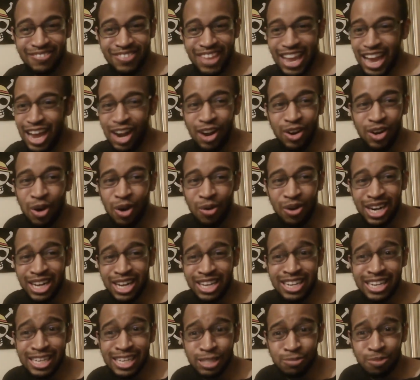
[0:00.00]
I don't know what
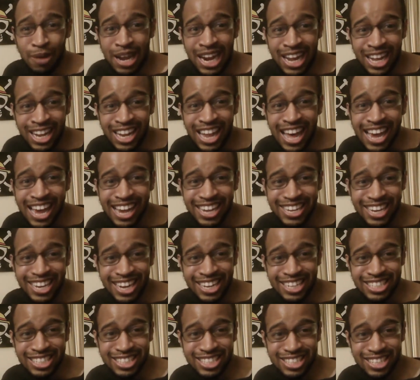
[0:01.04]
it is, but I like
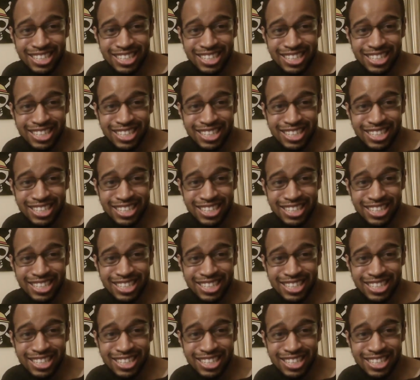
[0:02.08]
it.